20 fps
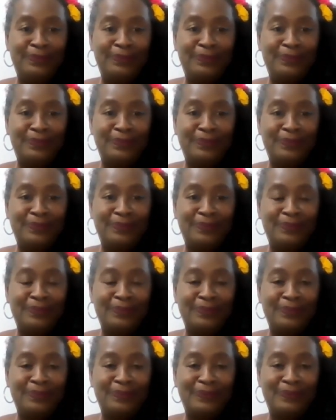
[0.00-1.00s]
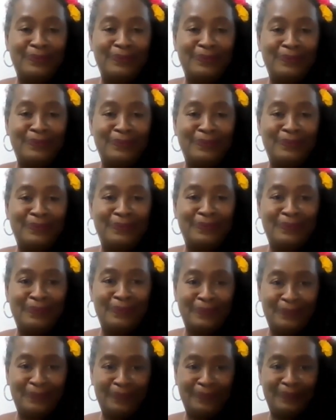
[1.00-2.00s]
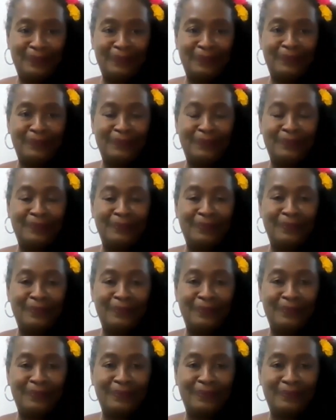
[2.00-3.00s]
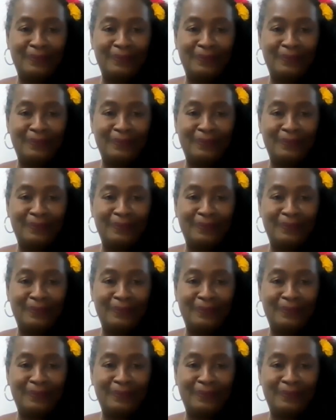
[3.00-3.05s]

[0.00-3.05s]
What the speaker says: This person isn't speaking.